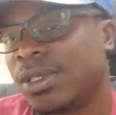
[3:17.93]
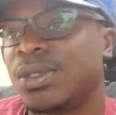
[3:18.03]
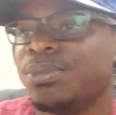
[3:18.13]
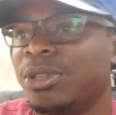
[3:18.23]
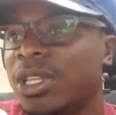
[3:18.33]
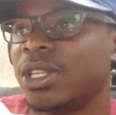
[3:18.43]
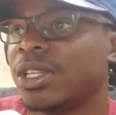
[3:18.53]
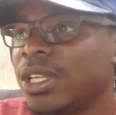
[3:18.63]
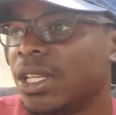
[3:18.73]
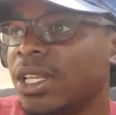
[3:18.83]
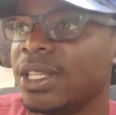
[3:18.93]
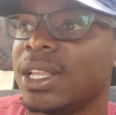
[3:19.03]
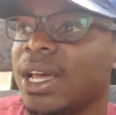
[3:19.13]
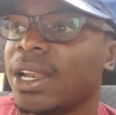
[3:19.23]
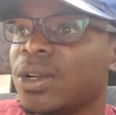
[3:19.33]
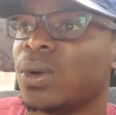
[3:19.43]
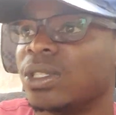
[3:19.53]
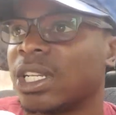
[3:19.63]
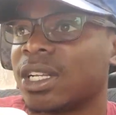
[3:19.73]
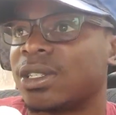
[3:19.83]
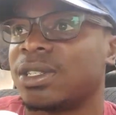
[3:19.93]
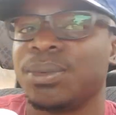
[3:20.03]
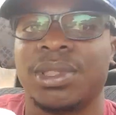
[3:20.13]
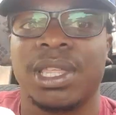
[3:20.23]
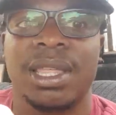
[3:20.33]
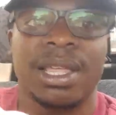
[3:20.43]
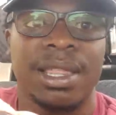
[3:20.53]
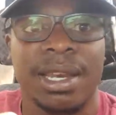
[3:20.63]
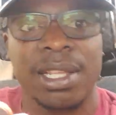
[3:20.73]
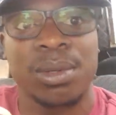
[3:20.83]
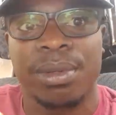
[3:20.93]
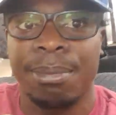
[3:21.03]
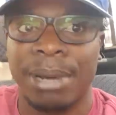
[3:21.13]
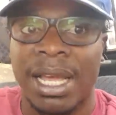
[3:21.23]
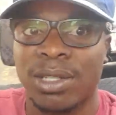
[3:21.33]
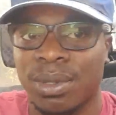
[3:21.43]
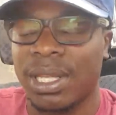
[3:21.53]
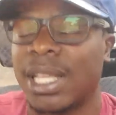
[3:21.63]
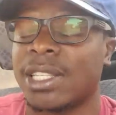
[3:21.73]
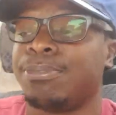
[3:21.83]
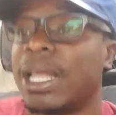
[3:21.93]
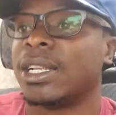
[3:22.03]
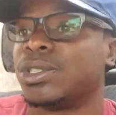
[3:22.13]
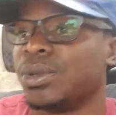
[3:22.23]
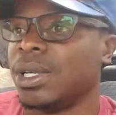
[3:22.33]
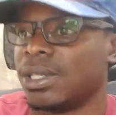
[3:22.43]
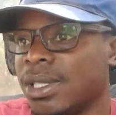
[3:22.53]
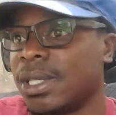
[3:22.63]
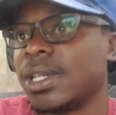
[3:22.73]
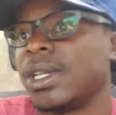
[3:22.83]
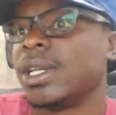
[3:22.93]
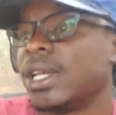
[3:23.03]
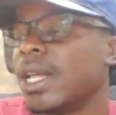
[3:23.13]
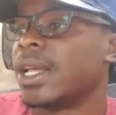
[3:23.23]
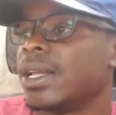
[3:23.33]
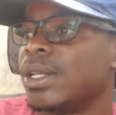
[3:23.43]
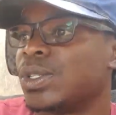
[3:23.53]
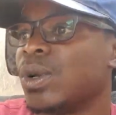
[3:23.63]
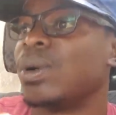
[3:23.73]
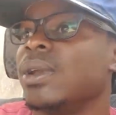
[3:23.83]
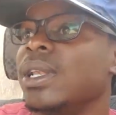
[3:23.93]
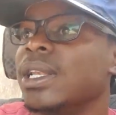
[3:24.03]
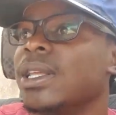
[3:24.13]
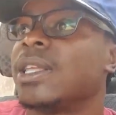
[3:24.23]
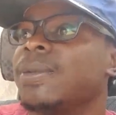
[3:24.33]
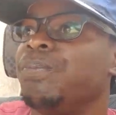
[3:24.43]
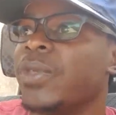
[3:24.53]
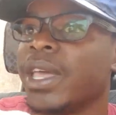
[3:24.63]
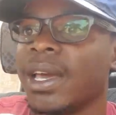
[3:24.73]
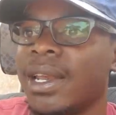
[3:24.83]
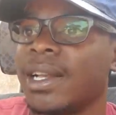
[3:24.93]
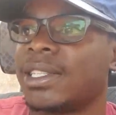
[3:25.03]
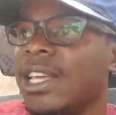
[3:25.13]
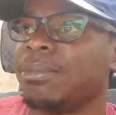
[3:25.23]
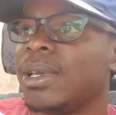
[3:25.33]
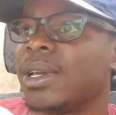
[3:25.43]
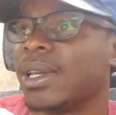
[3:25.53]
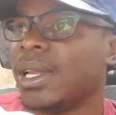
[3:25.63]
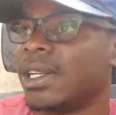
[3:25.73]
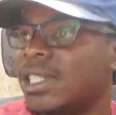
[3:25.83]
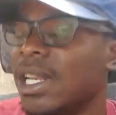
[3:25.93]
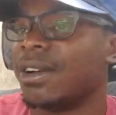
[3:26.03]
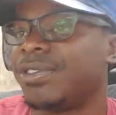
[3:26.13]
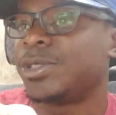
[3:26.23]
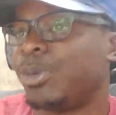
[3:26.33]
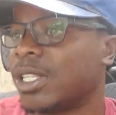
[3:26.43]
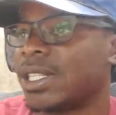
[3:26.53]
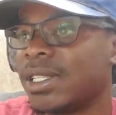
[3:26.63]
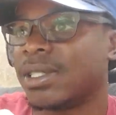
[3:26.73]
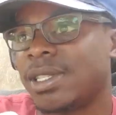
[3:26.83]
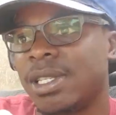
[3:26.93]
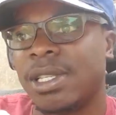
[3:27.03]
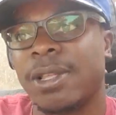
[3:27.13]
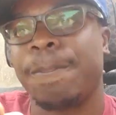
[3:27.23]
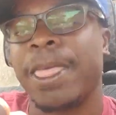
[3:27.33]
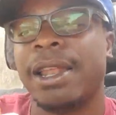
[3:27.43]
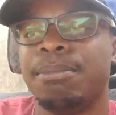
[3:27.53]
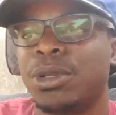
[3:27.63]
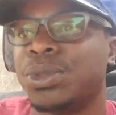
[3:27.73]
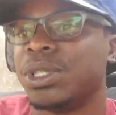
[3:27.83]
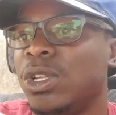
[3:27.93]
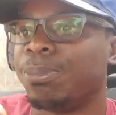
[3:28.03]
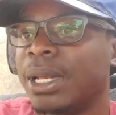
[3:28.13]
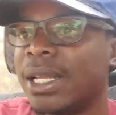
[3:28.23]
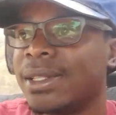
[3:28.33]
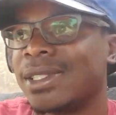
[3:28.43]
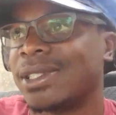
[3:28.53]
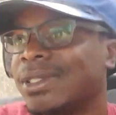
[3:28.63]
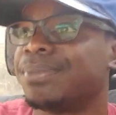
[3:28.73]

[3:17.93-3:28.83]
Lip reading: to be in direct contact with either the rest of the plant or the next plant to it. So aerate them, create enough spaces in between your plants.